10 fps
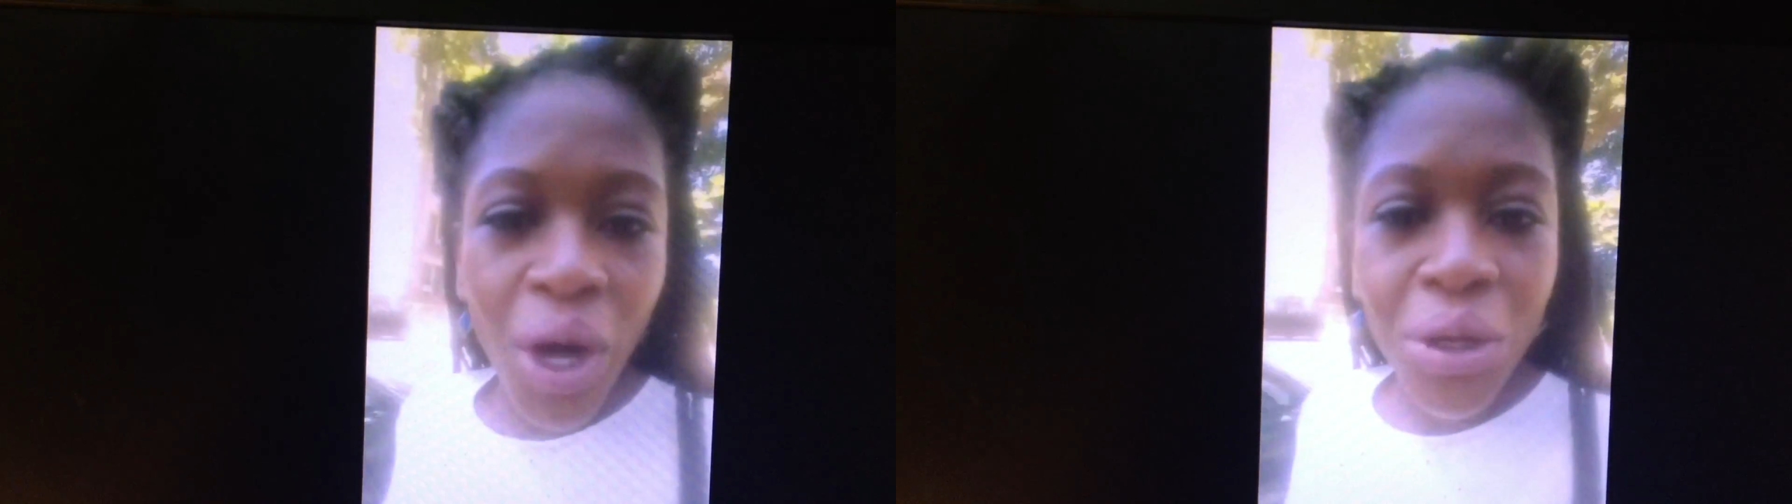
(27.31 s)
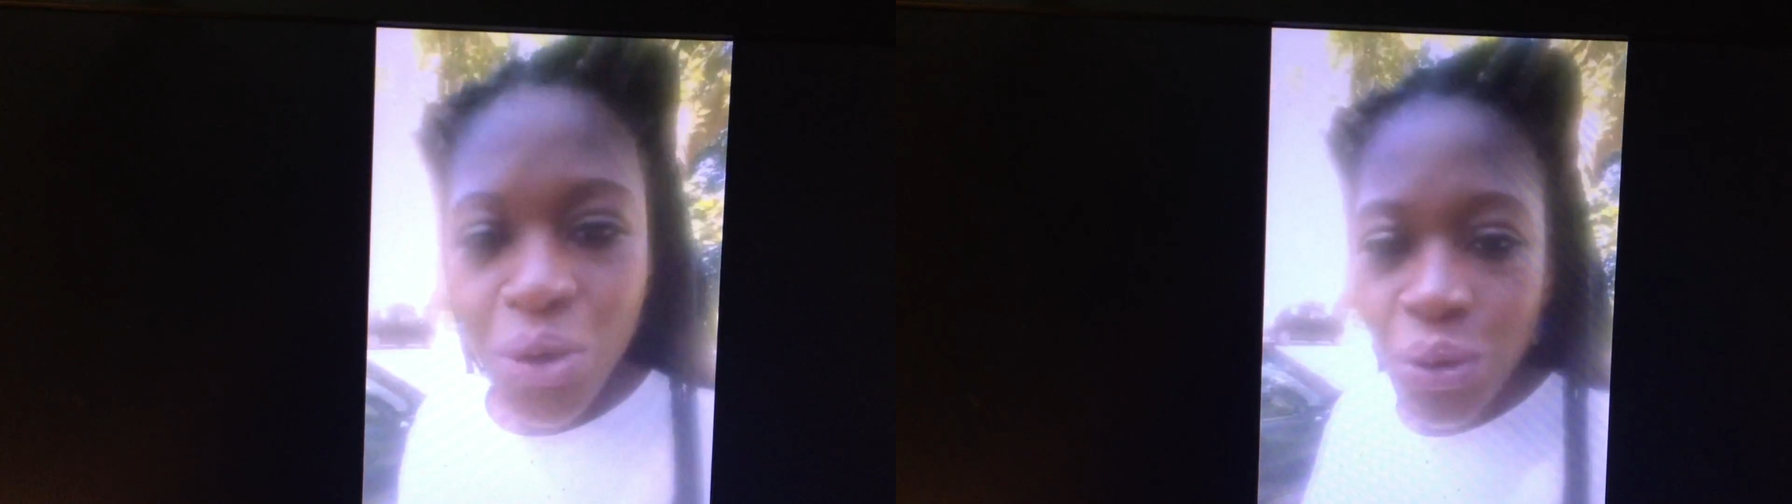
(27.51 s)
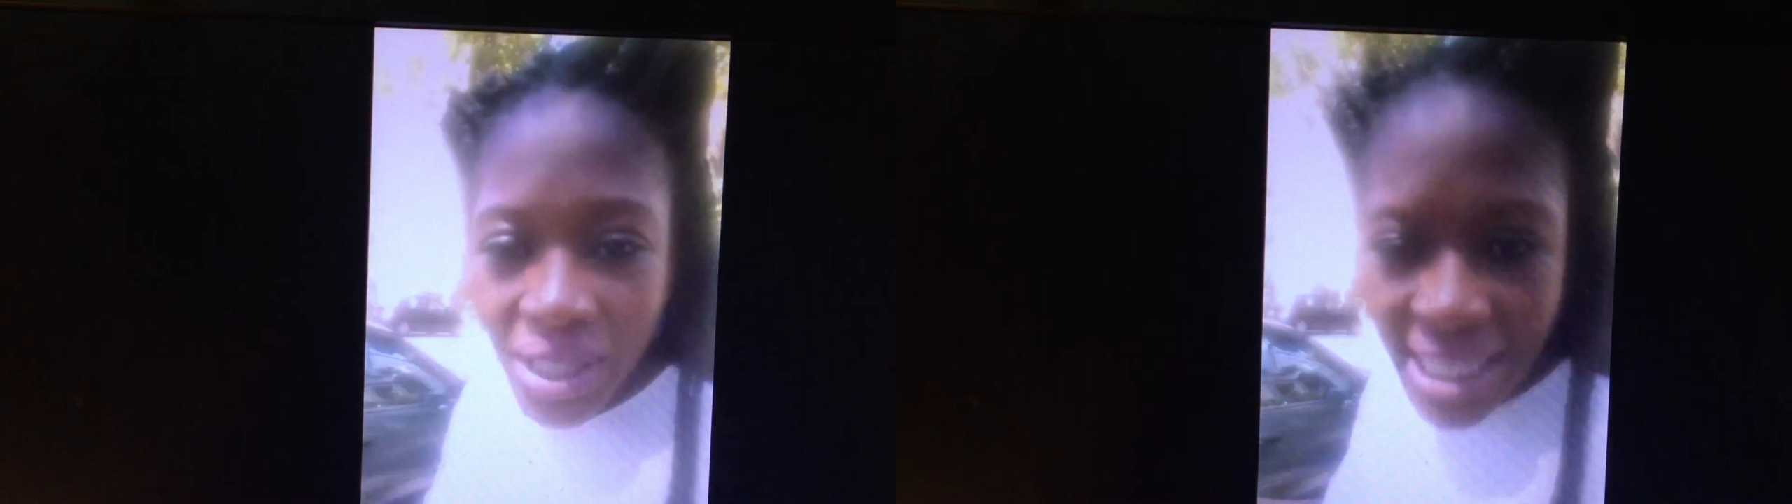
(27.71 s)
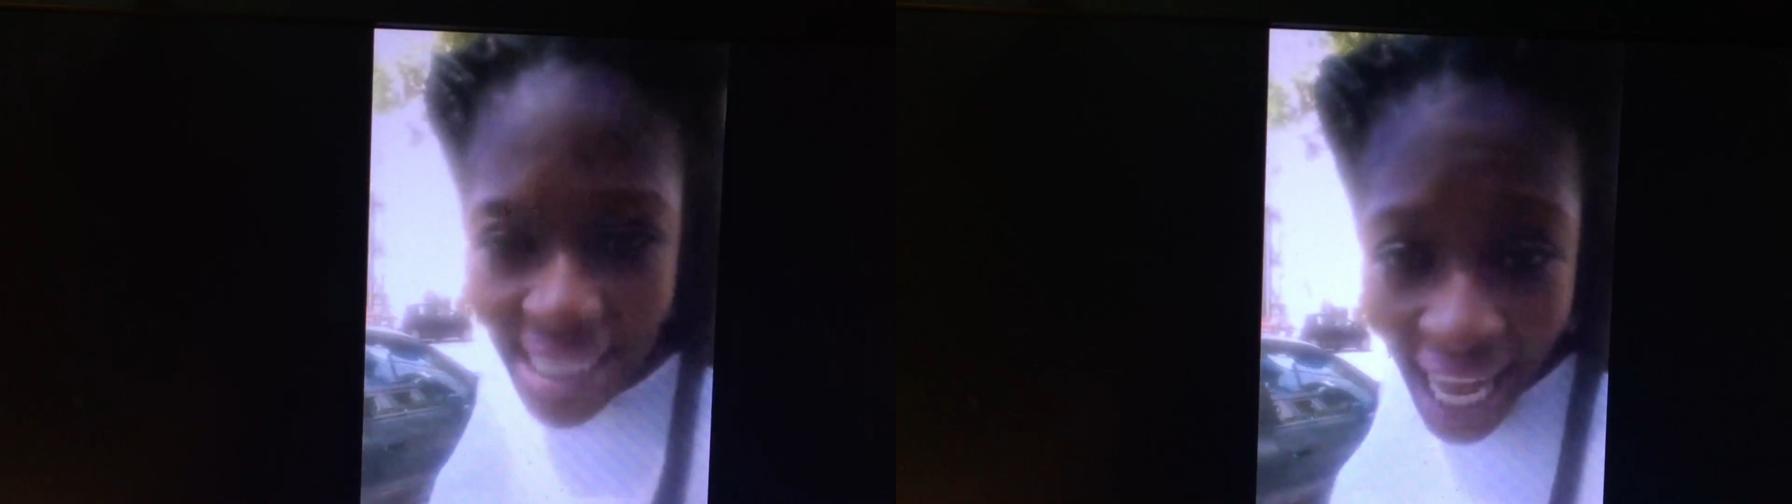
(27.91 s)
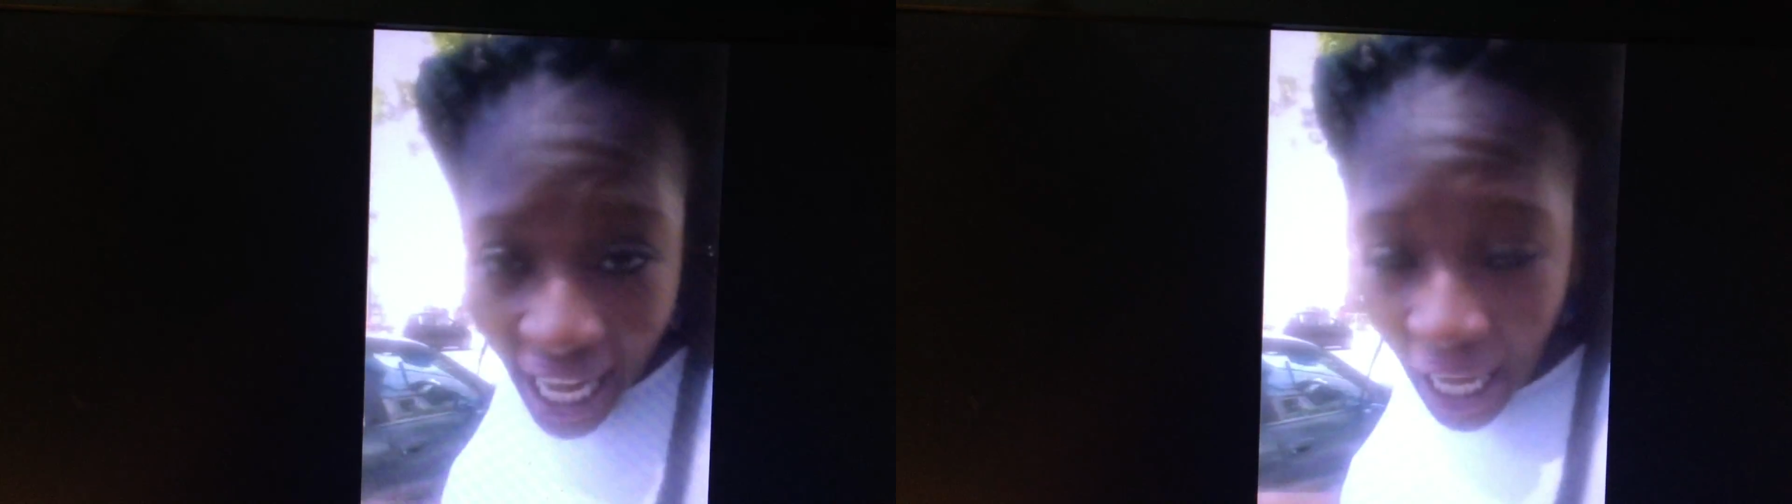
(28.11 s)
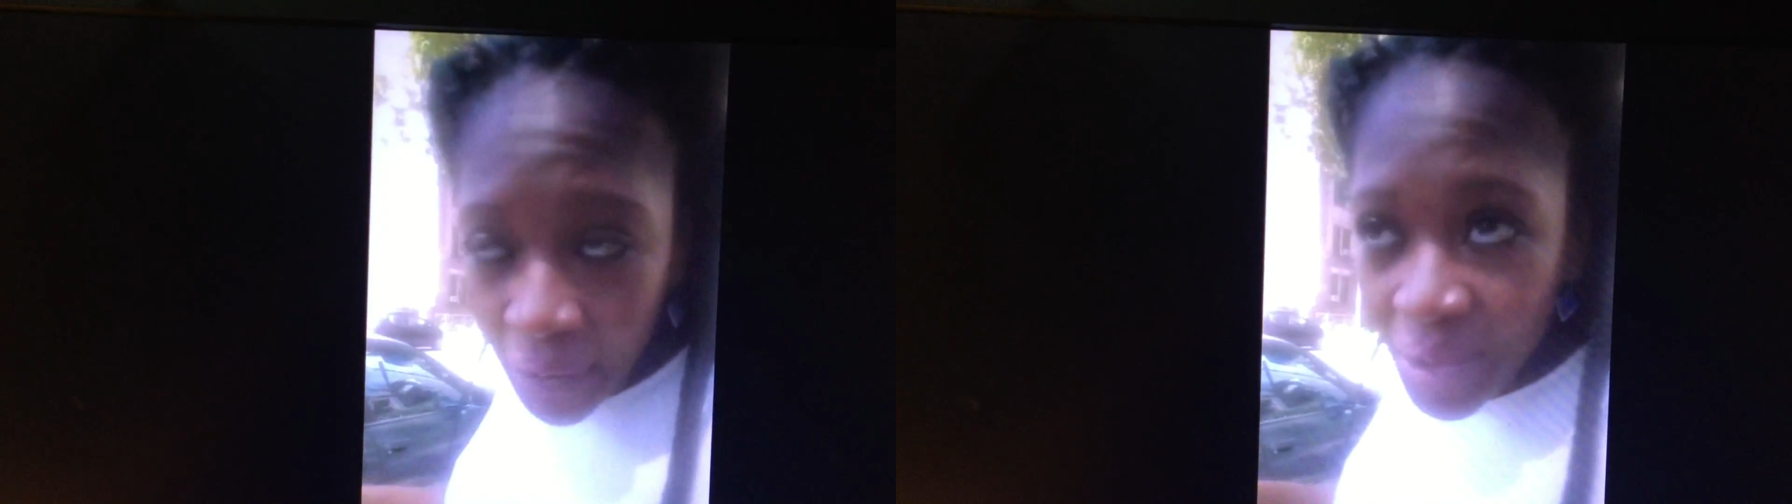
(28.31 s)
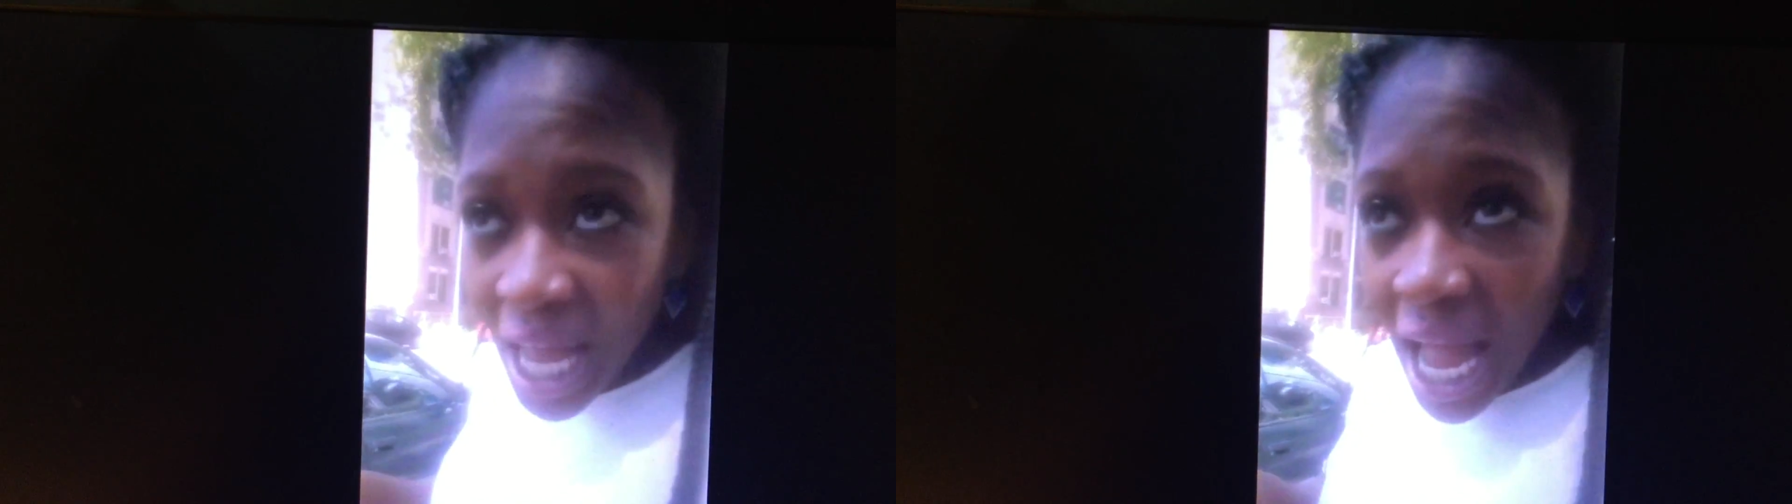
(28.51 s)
what you will say.